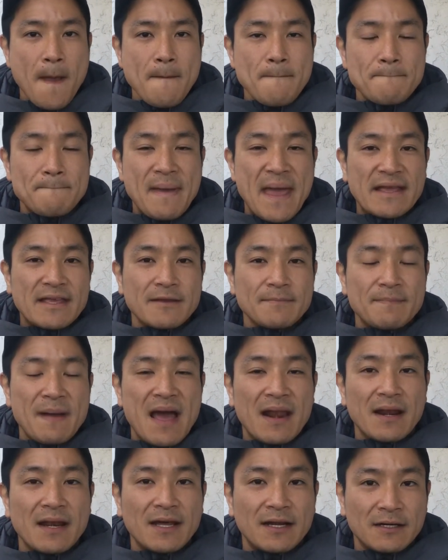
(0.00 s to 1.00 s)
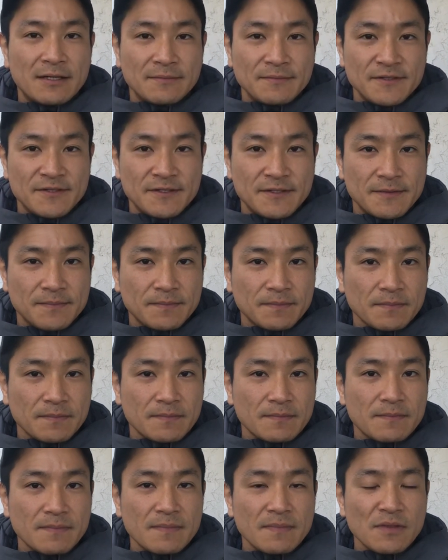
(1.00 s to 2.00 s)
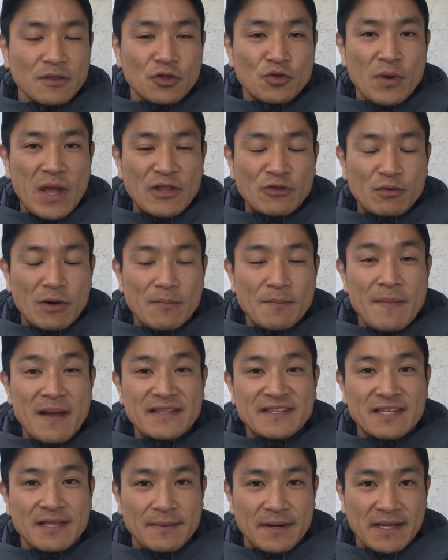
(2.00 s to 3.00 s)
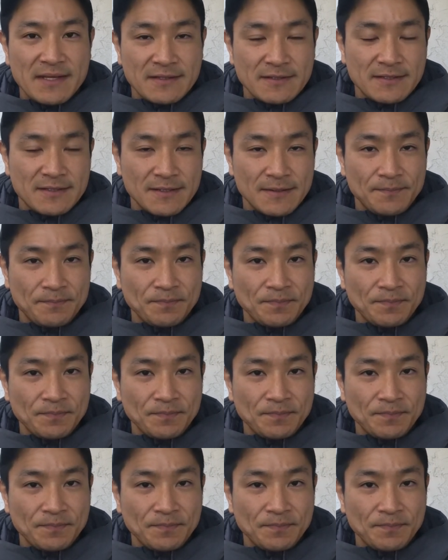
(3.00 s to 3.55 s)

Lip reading: baking pan alarms to interrupt my siblings.